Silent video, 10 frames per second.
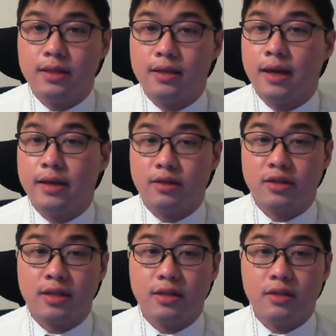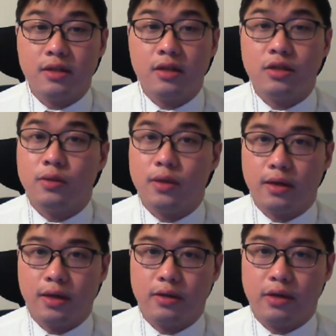to tie their skills to their
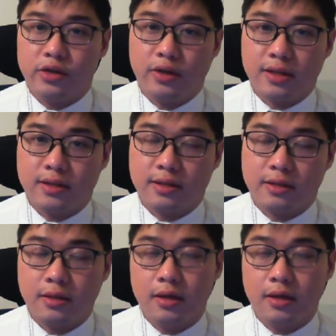other interests.